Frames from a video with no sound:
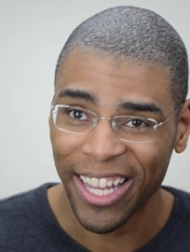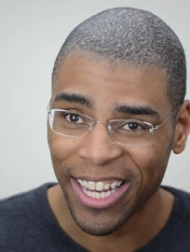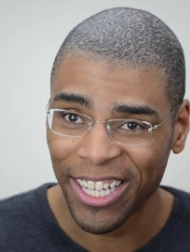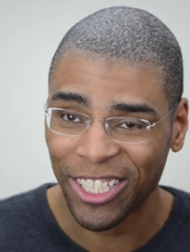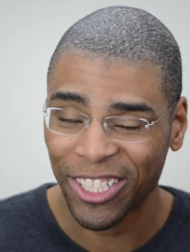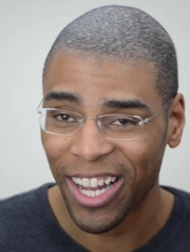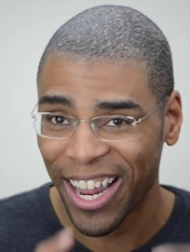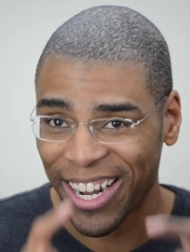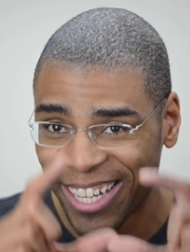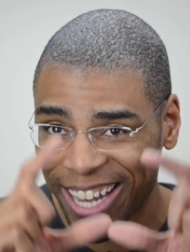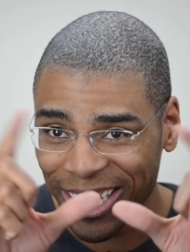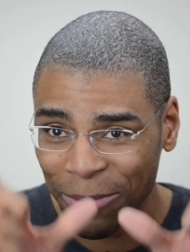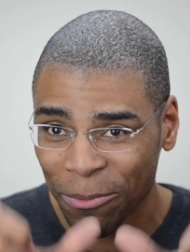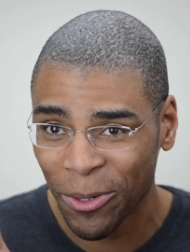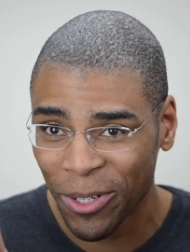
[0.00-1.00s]
Each
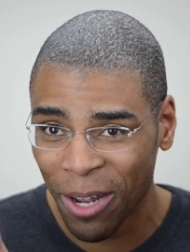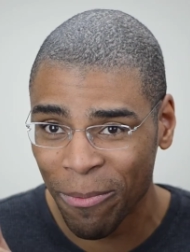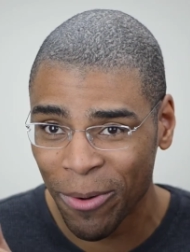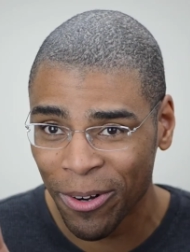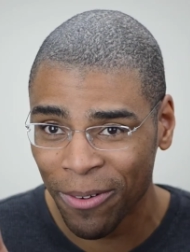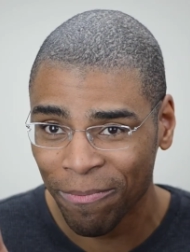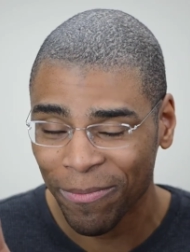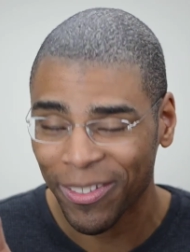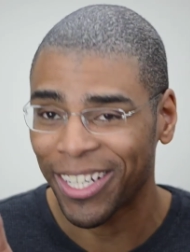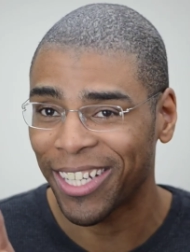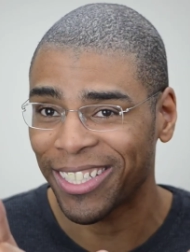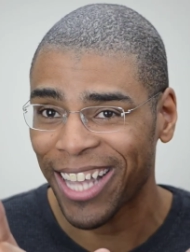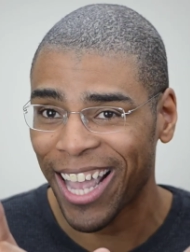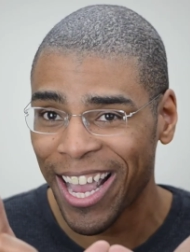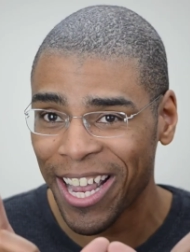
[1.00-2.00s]
decimal number
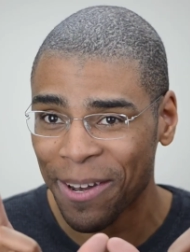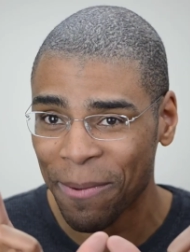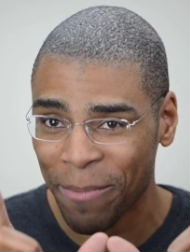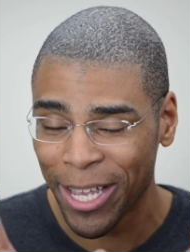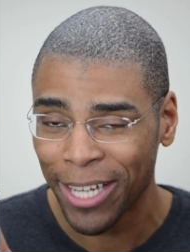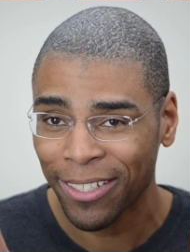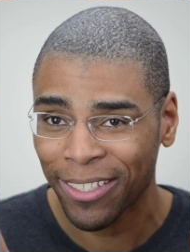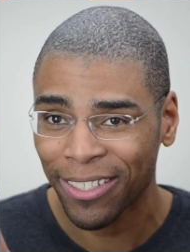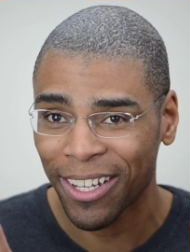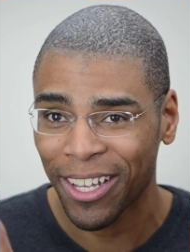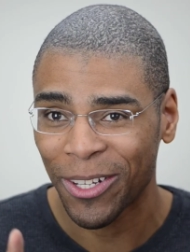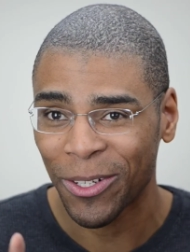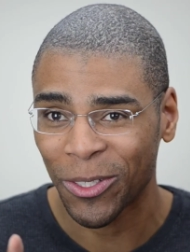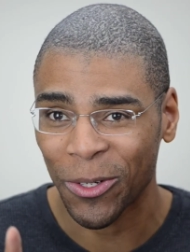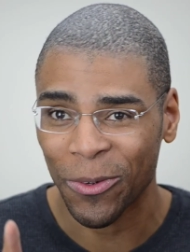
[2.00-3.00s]
is 8 bits,
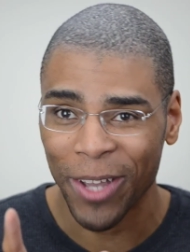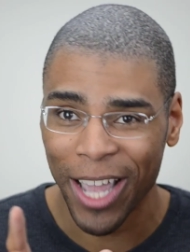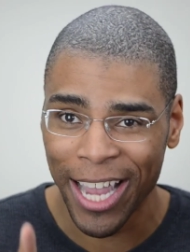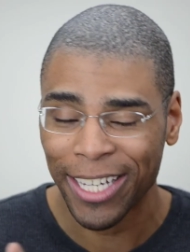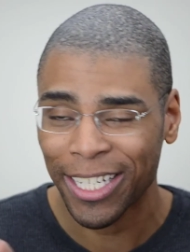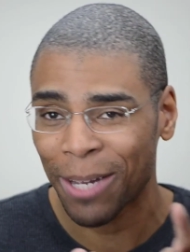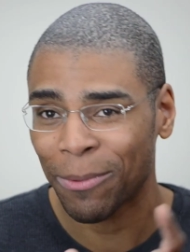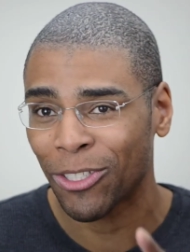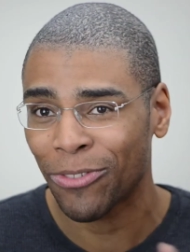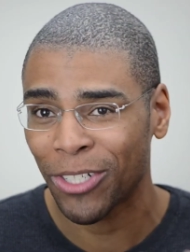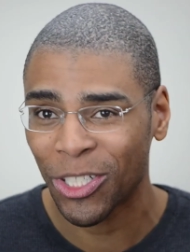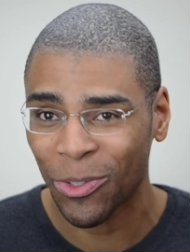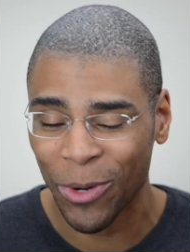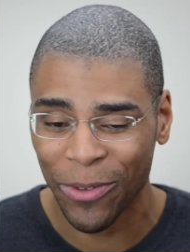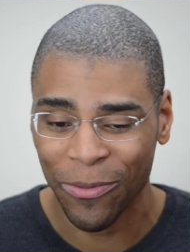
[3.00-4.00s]
so 8 times 3 is
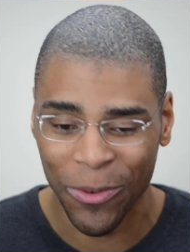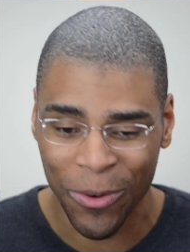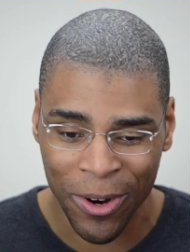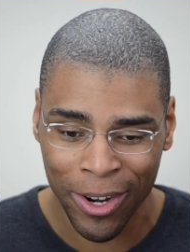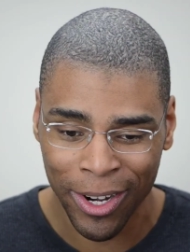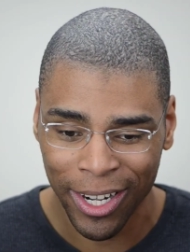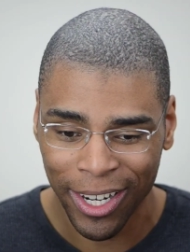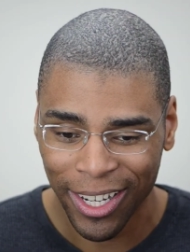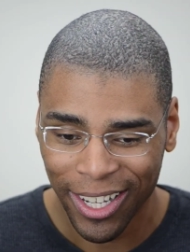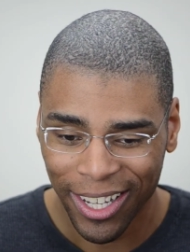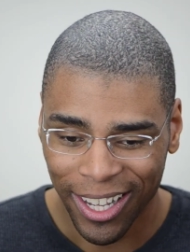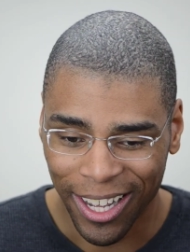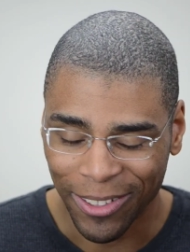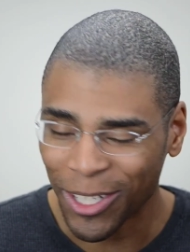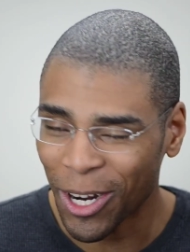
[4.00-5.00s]
24.
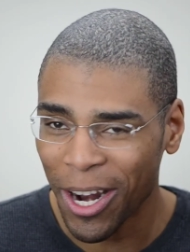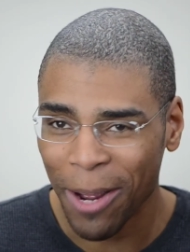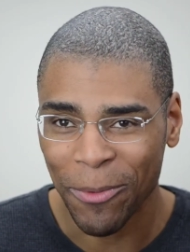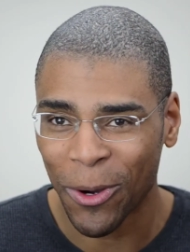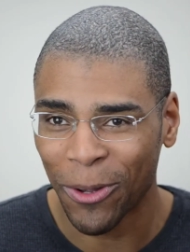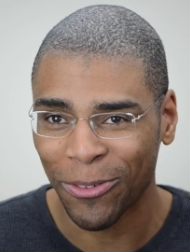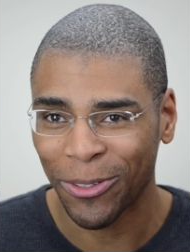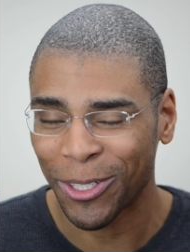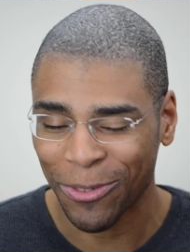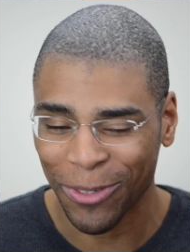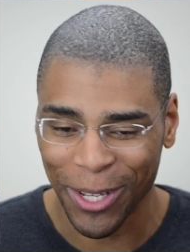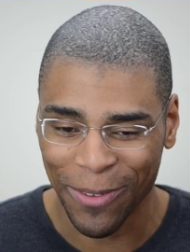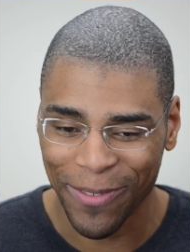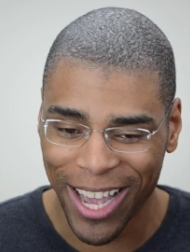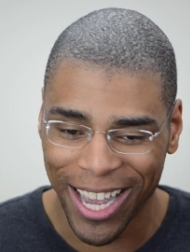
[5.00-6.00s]
Sorry, I'm going through this
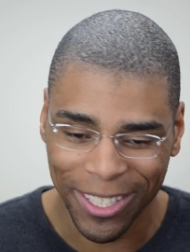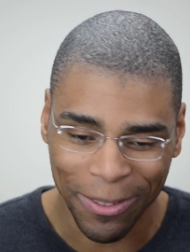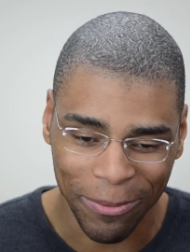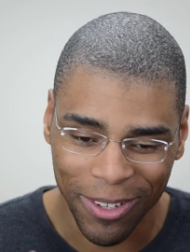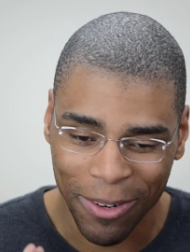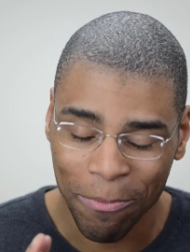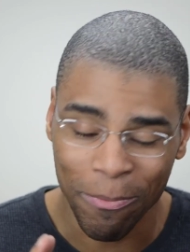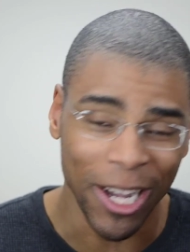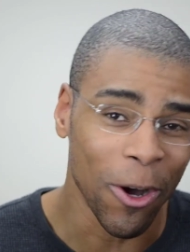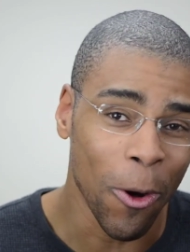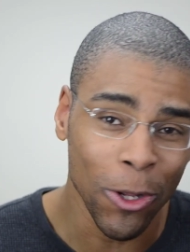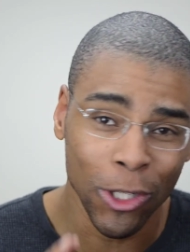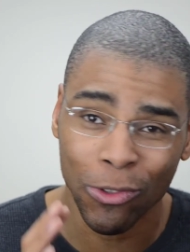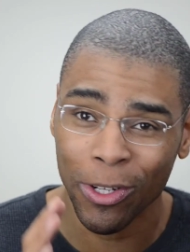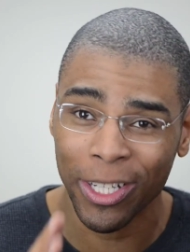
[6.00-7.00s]
really fast, and my
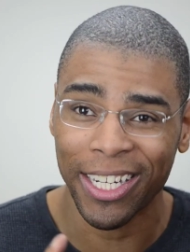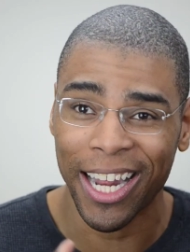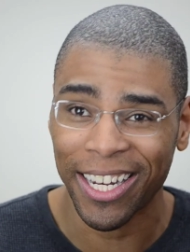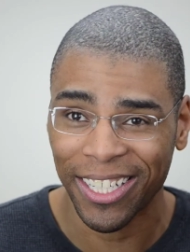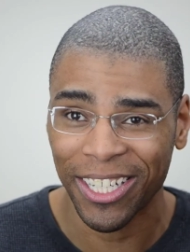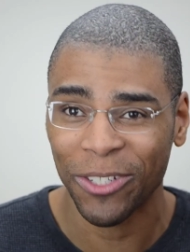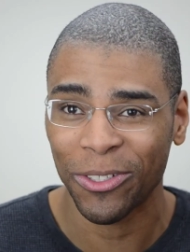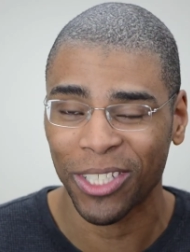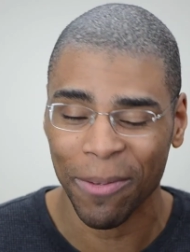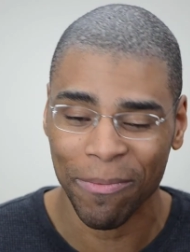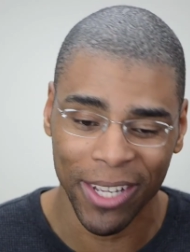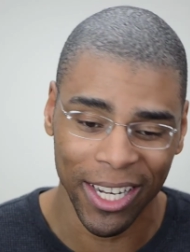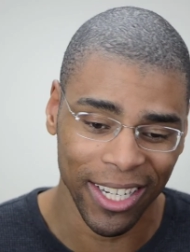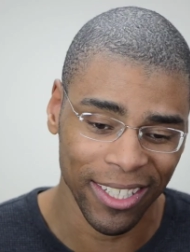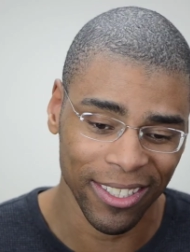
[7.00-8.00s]
goal is really not to teach you
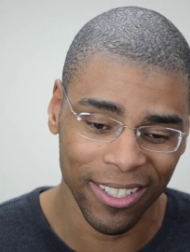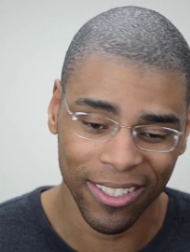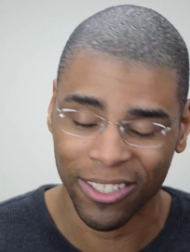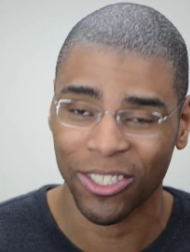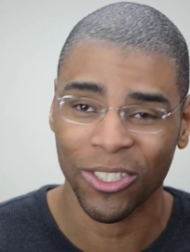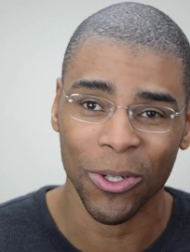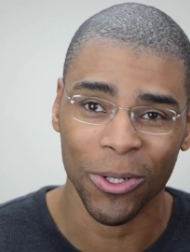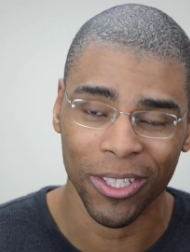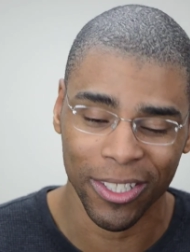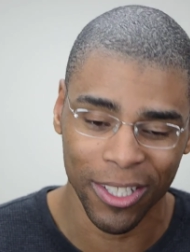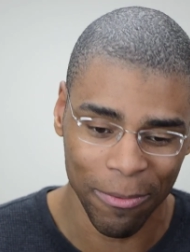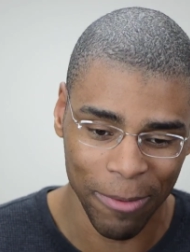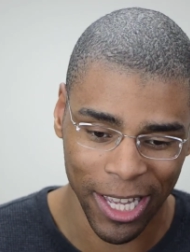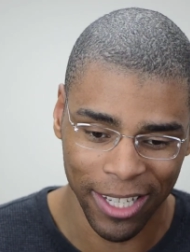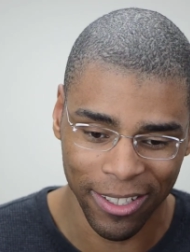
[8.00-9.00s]
subnetting, it's just to show you these
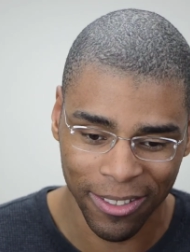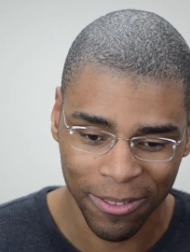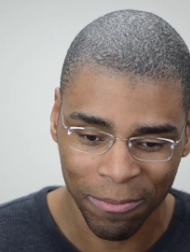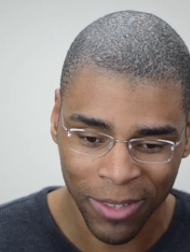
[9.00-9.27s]
commands.